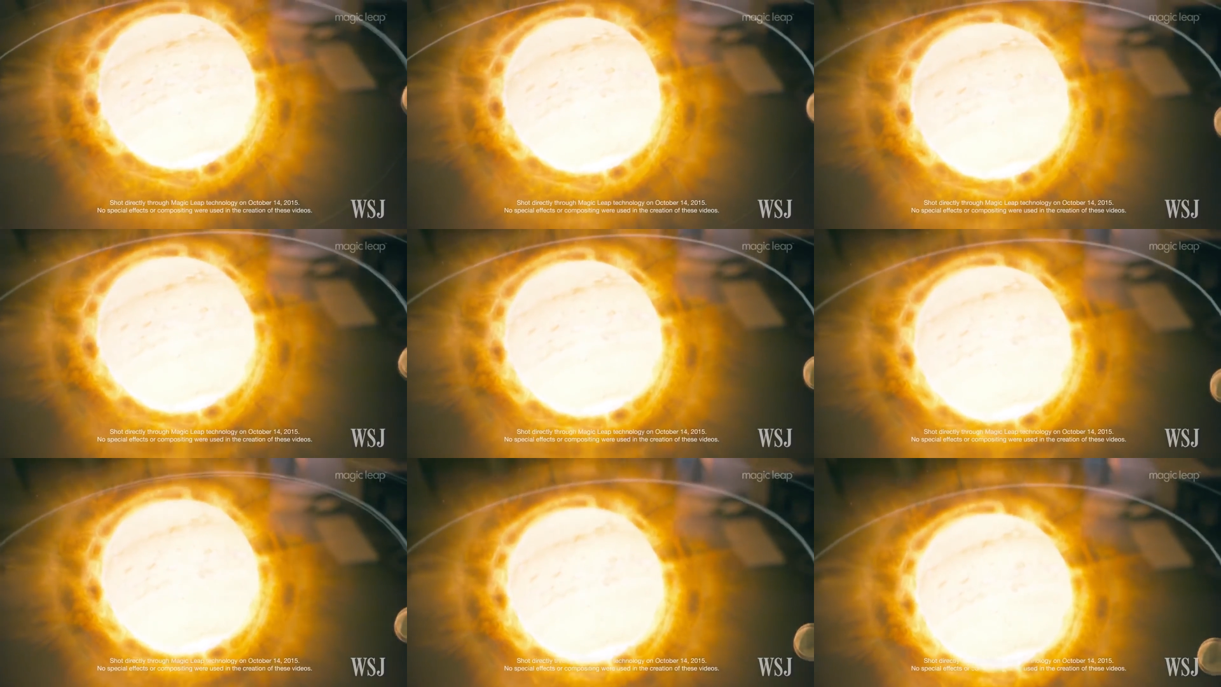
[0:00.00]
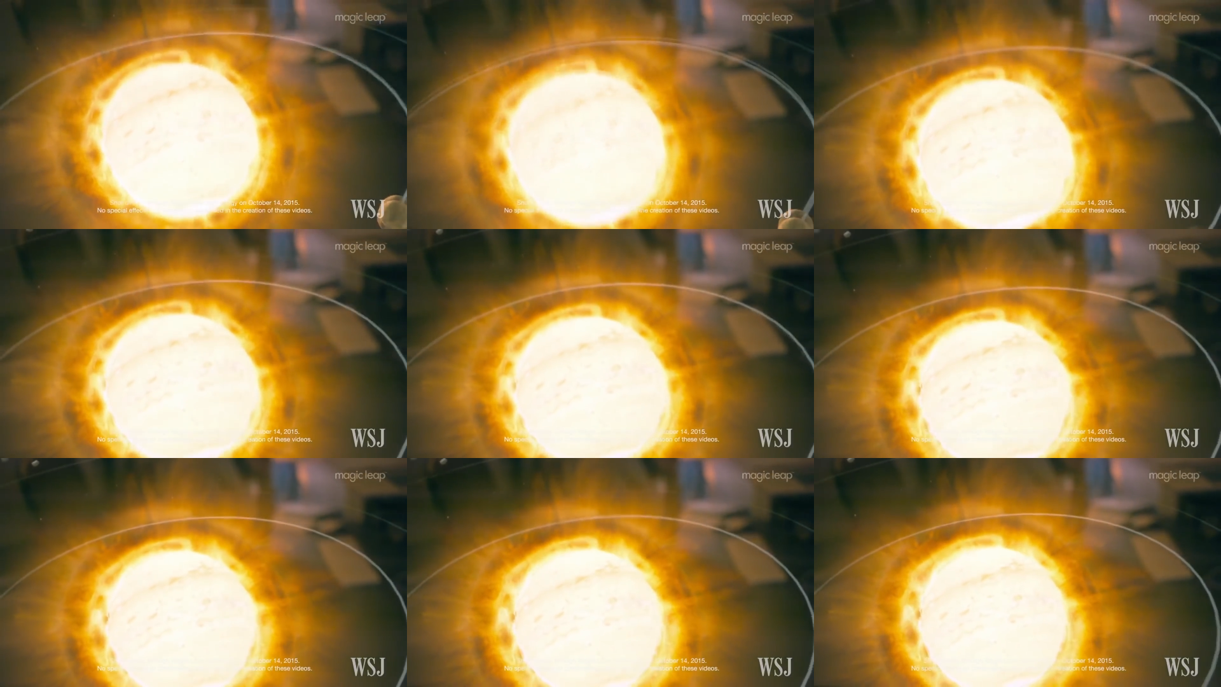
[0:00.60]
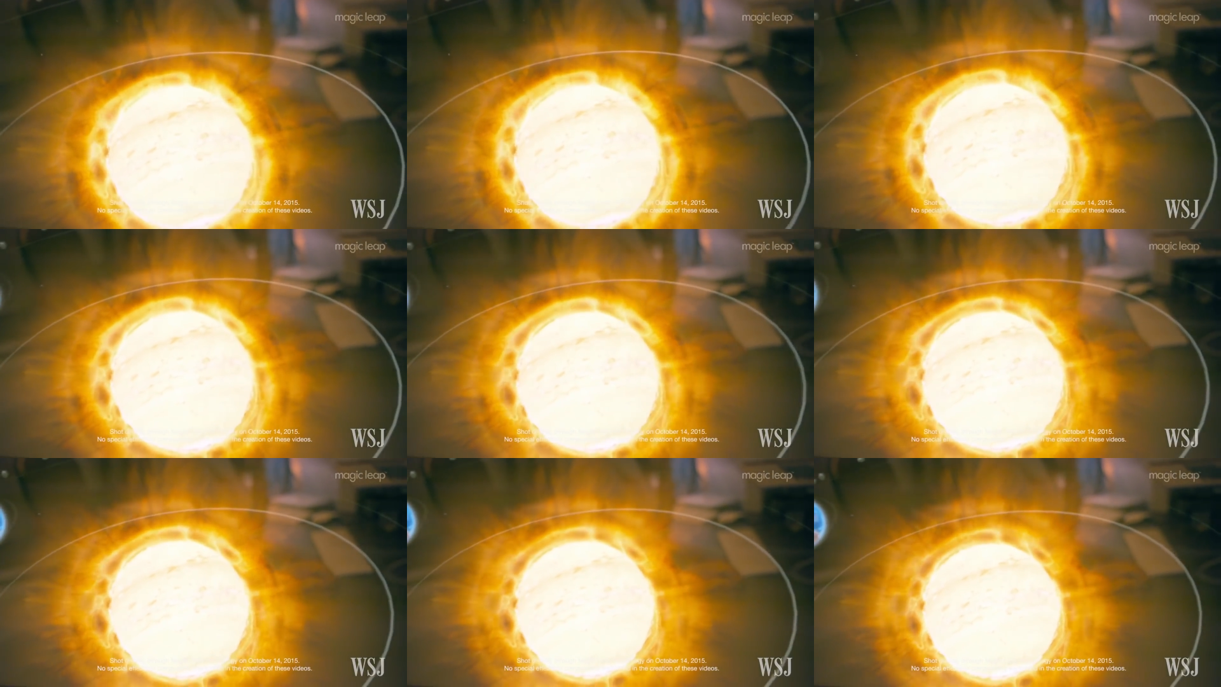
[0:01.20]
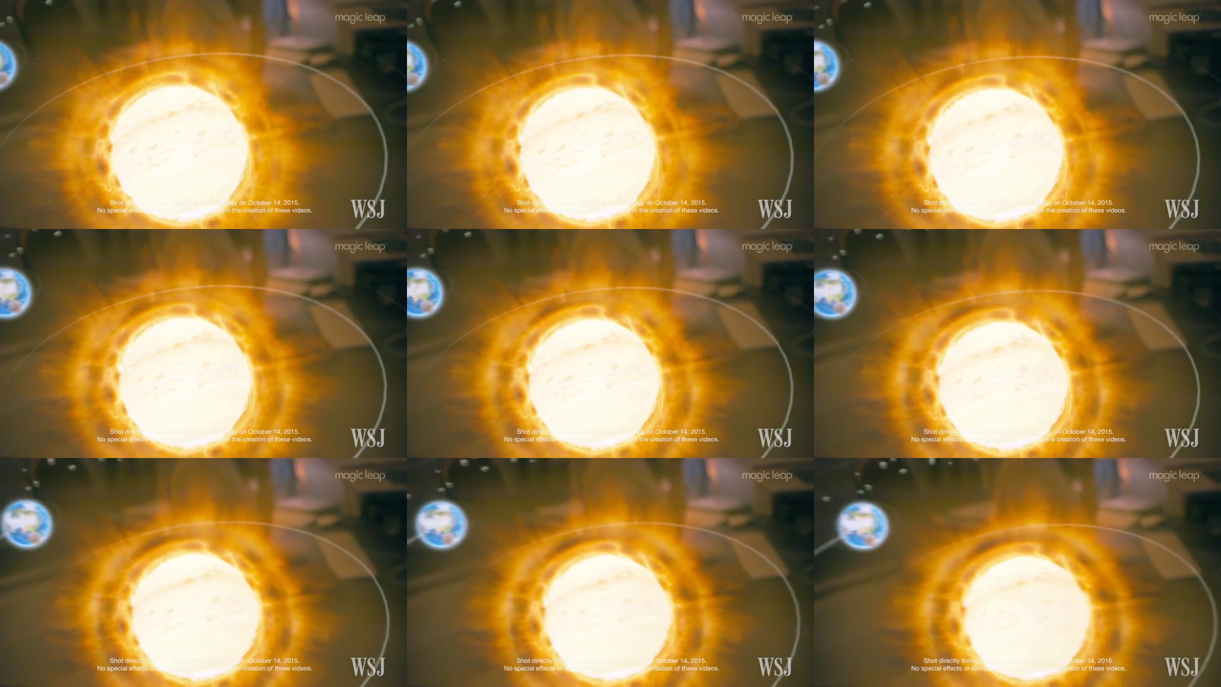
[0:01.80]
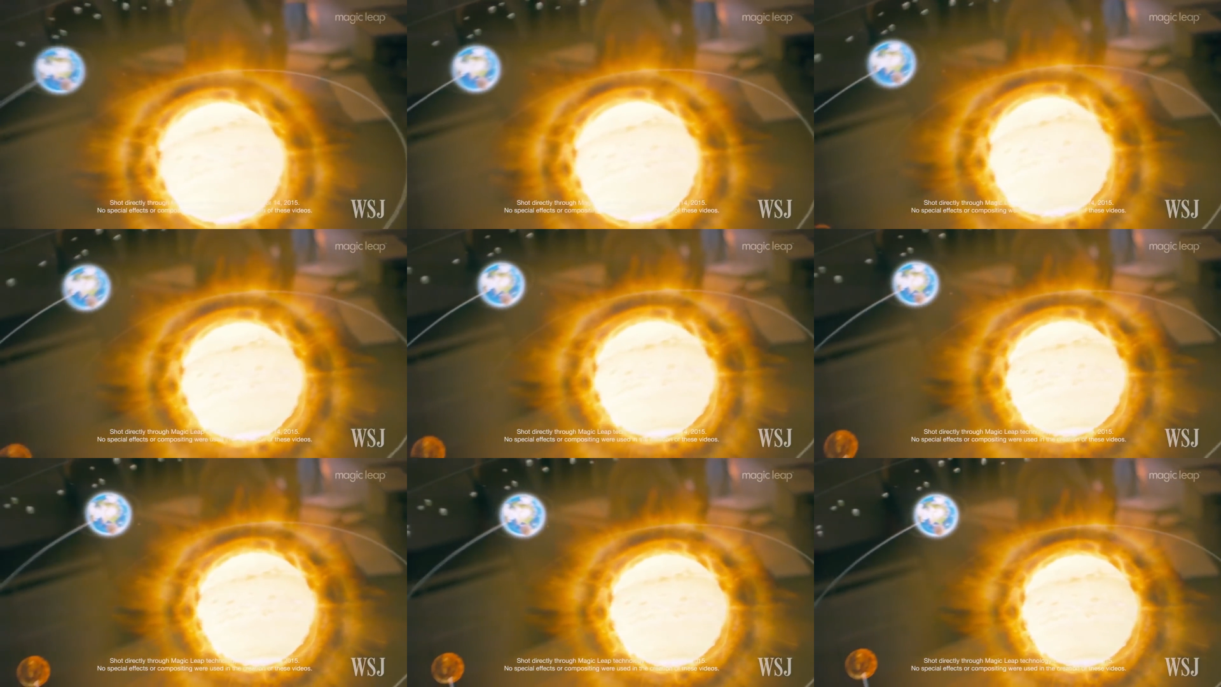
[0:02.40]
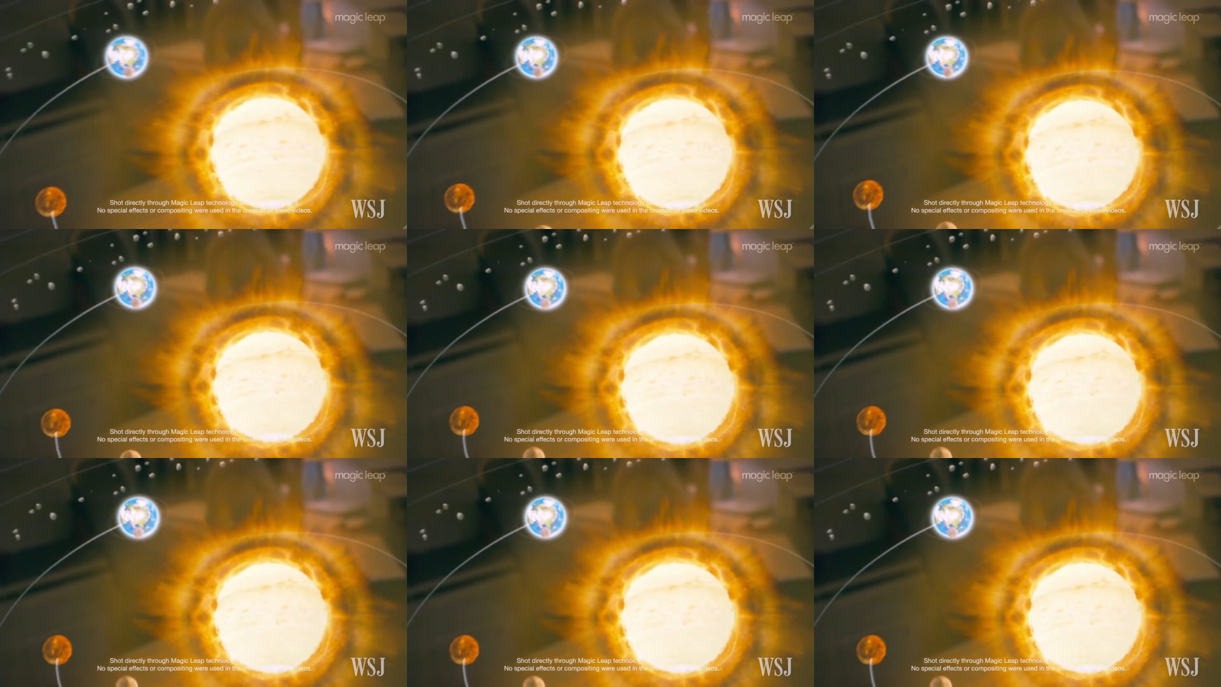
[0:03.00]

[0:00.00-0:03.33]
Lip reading: [unreadable: no face in view]